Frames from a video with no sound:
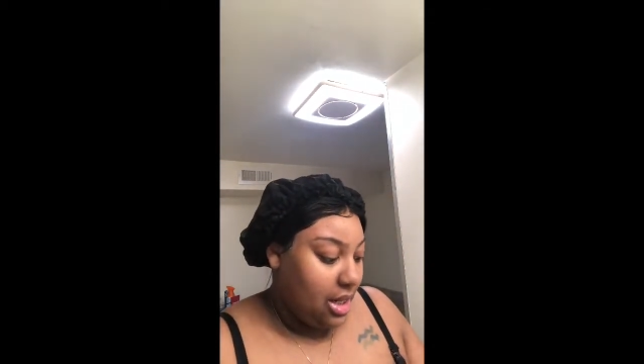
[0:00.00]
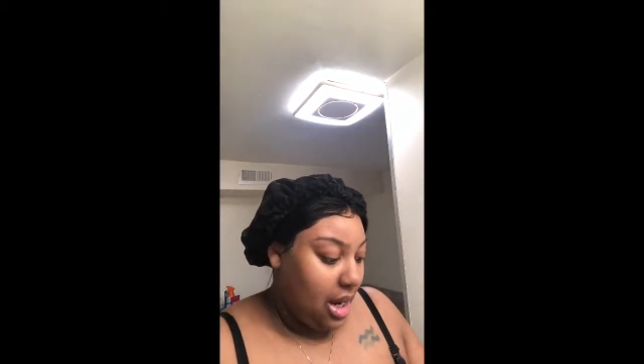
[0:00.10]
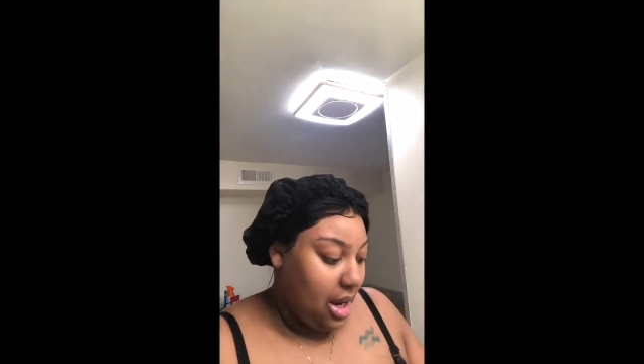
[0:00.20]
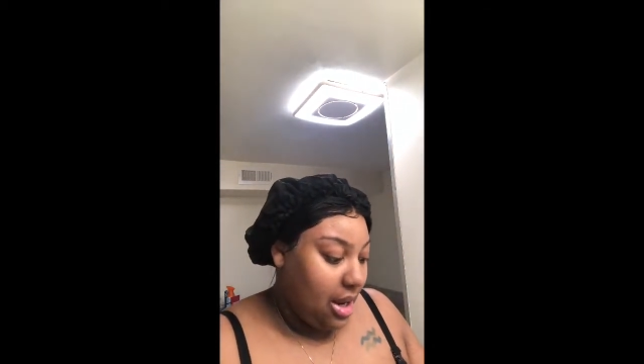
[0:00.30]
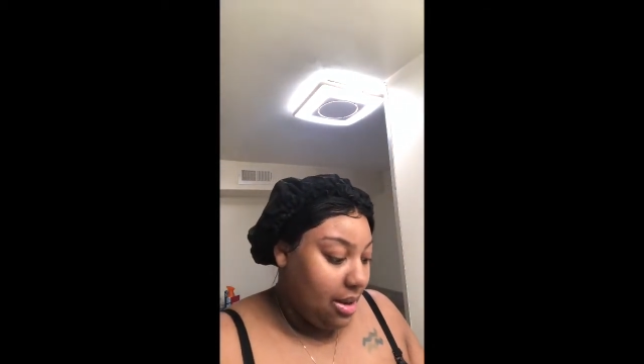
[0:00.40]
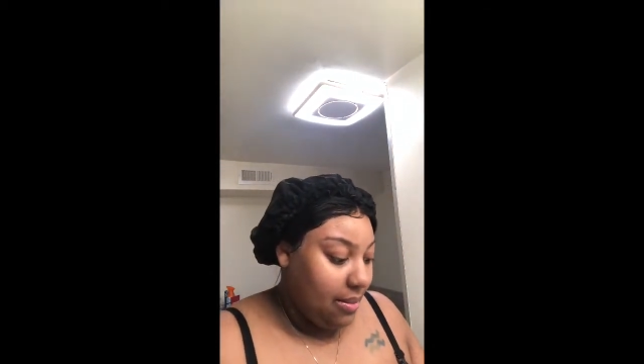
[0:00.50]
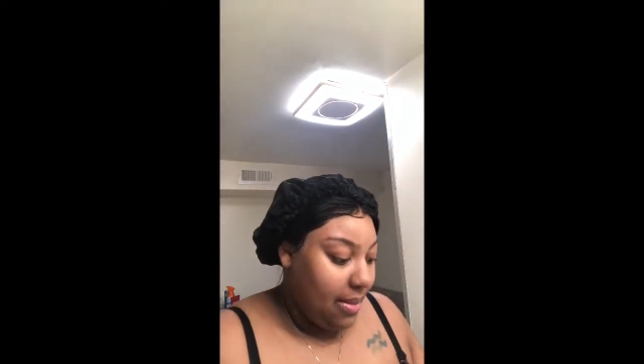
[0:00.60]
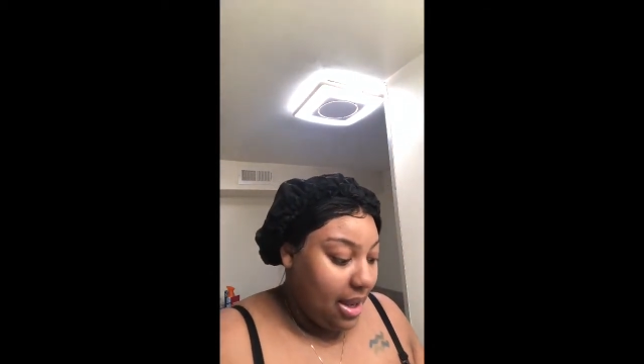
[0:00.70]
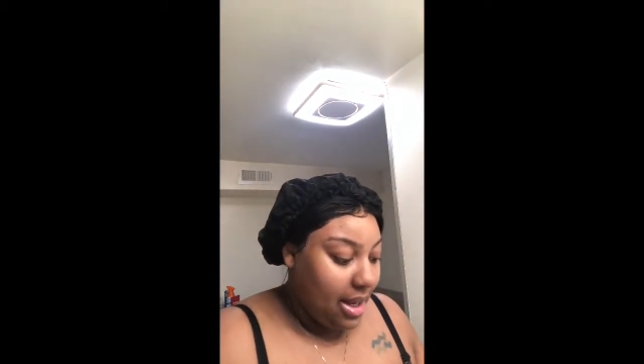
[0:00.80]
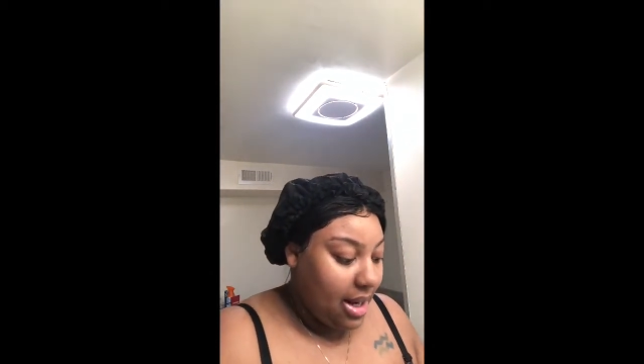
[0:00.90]

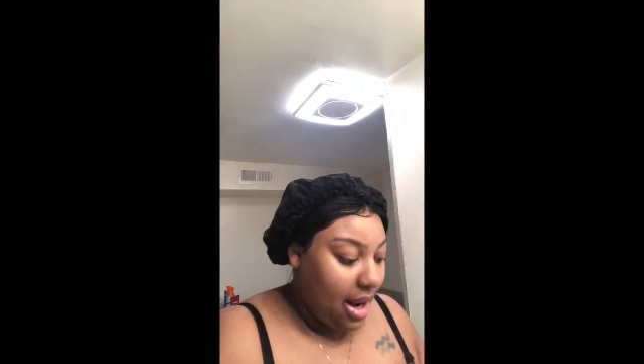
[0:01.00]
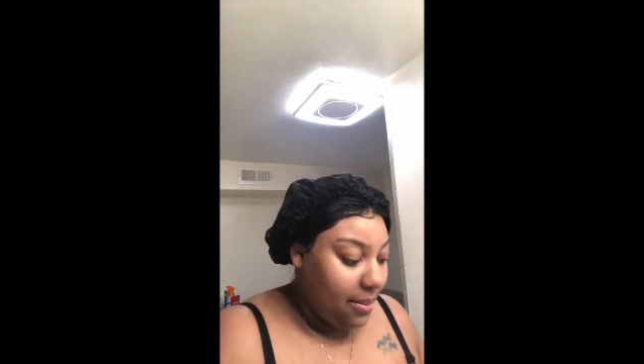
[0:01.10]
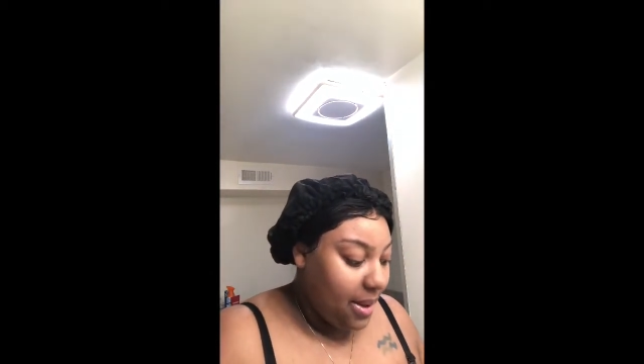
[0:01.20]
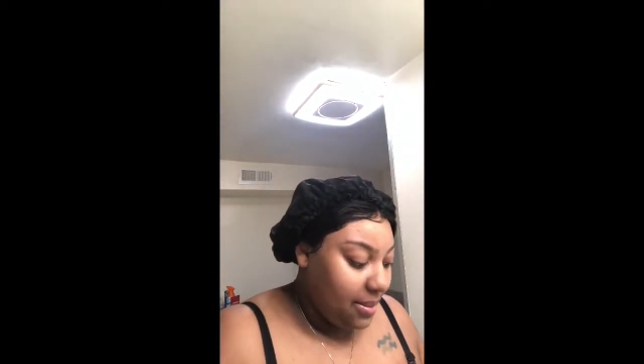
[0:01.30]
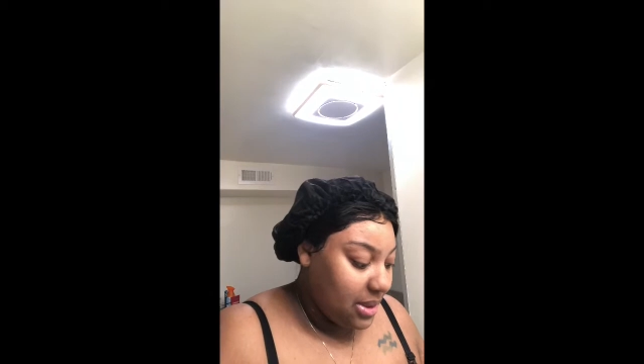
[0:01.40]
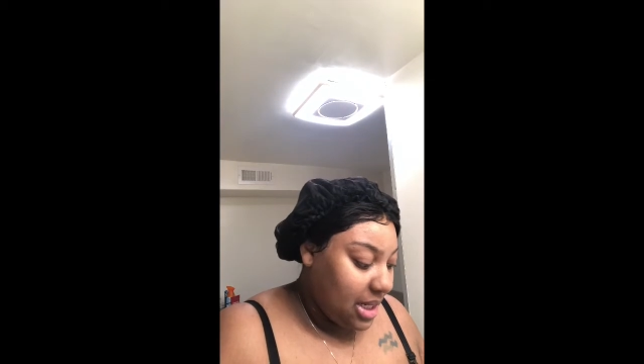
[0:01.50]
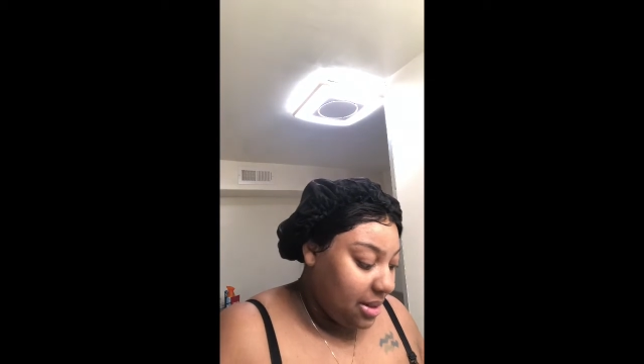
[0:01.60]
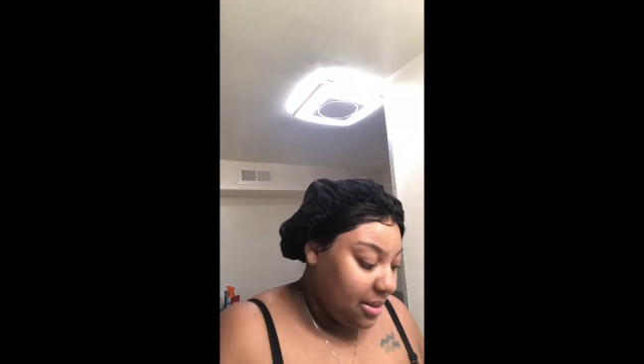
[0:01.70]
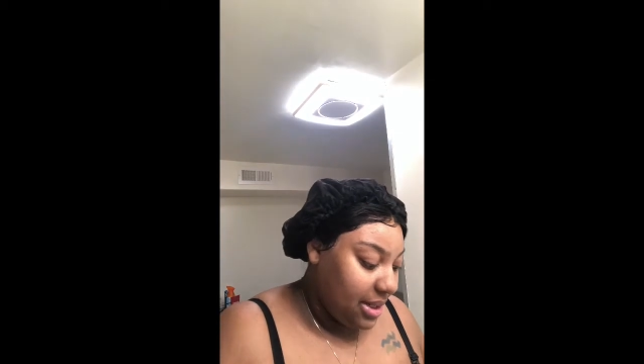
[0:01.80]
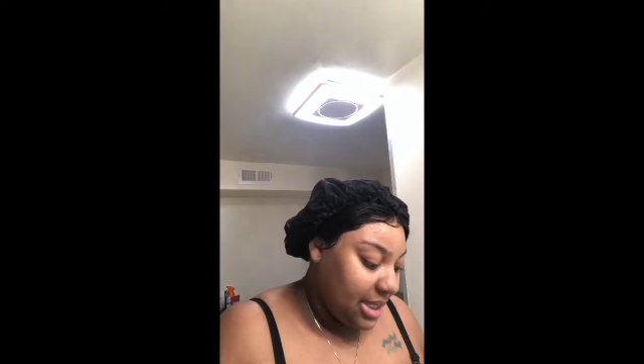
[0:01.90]
And our baby
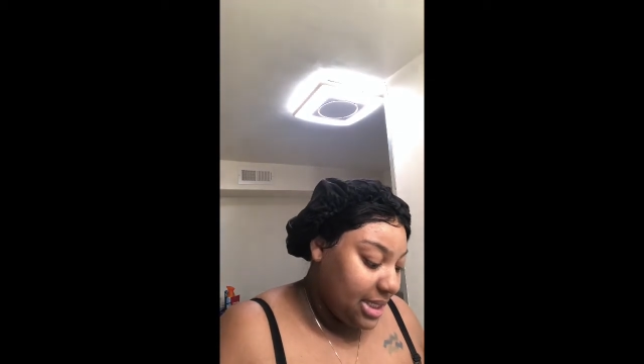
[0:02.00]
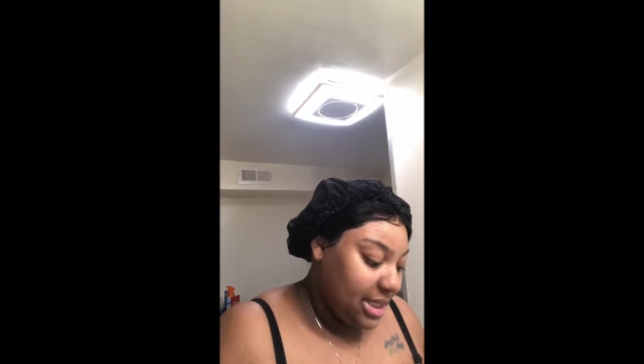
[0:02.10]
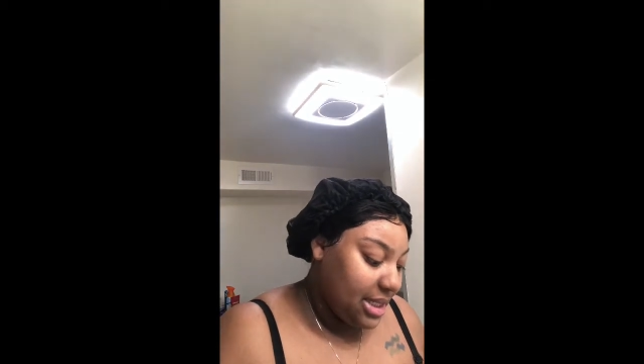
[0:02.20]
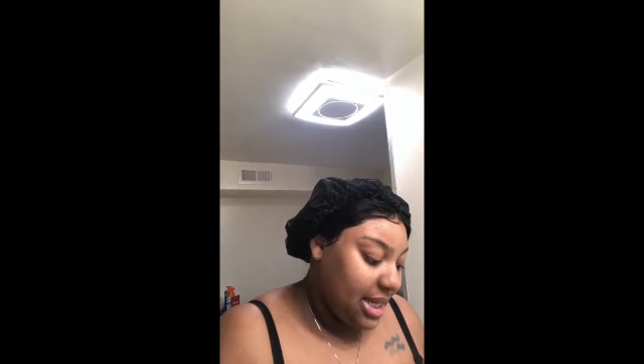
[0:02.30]
shower is